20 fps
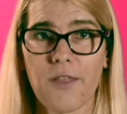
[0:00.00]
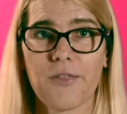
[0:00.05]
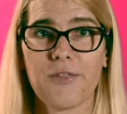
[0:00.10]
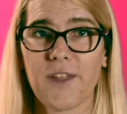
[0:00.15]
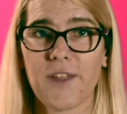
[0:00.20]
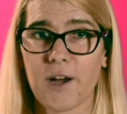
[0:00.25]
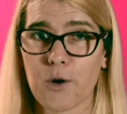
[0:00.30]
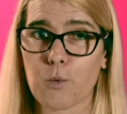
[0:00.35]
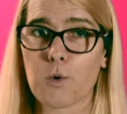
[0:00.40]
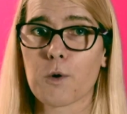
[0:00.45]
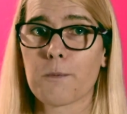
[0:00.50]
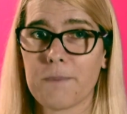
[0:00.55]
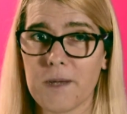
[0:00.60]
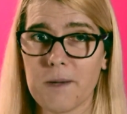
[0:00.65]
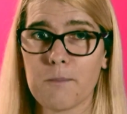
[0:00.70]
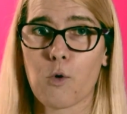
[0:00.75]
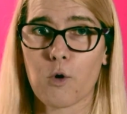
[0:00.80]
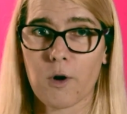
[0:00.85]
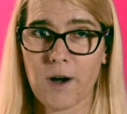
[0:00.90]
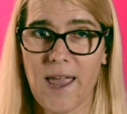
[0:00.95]
There will be
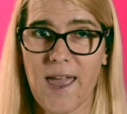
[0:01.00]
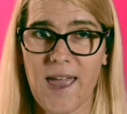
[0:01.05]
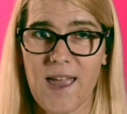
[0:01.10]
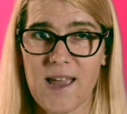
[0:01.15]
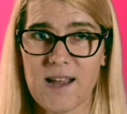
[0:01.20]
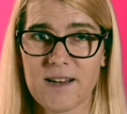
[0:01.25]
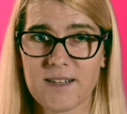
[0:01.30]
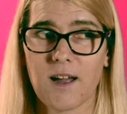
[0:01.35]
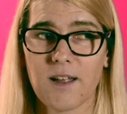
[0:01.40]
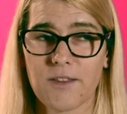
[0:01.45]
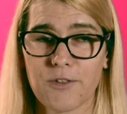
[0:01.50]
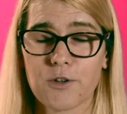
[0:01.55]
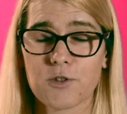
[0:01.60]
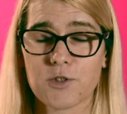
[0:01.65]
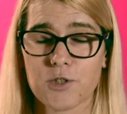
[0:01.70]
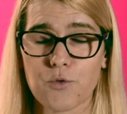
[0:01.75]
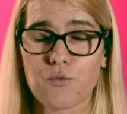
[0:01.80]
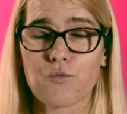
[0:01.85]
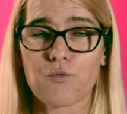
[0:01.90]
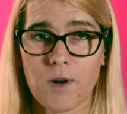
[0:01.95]
more hate.
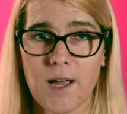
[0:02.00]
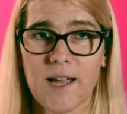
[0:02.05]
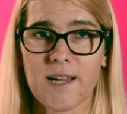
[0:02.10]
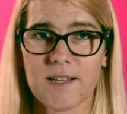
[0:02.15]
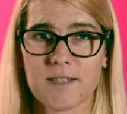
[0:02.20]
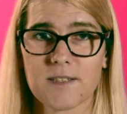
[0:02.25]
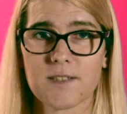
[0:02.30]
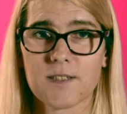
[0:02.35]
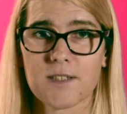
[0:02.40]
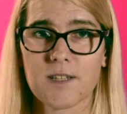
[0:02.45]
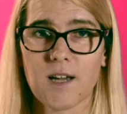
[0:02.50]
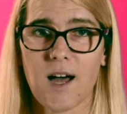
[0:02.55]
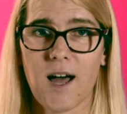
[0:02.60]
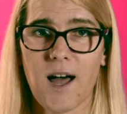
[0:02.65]
There's a risk